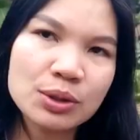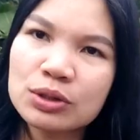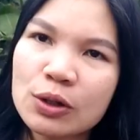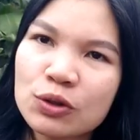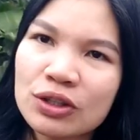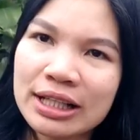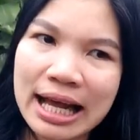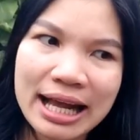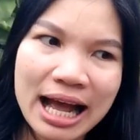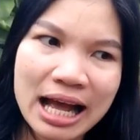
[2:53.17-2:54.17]
So totally
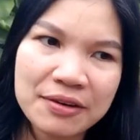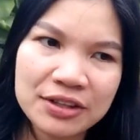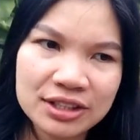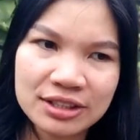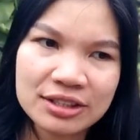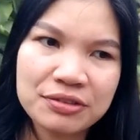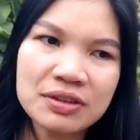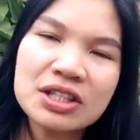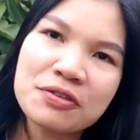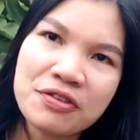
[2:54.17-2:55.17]
I harvested
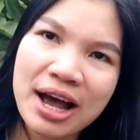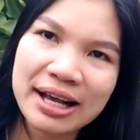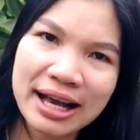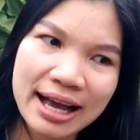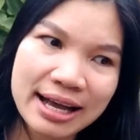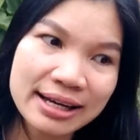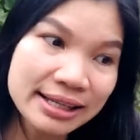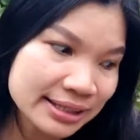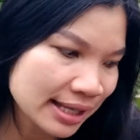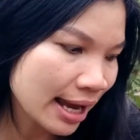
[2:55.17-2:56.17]
55
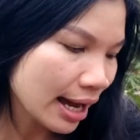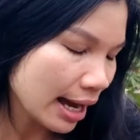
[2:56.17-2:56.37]
garlics.